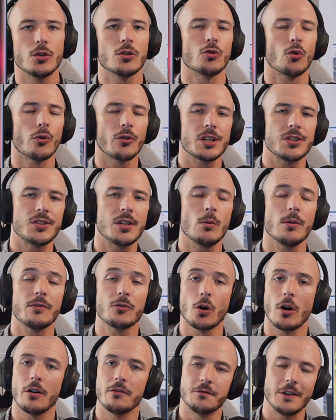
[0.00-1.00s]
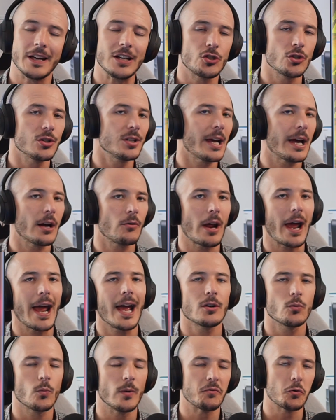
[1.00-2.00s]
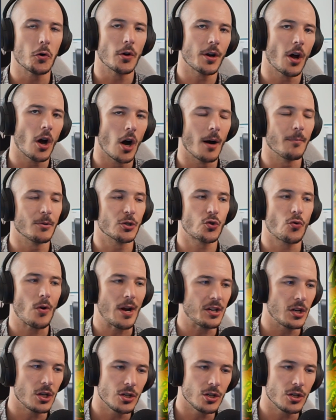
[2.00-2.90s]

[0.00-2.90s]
You can already see we've got Evasion down and we've got Armor Shred.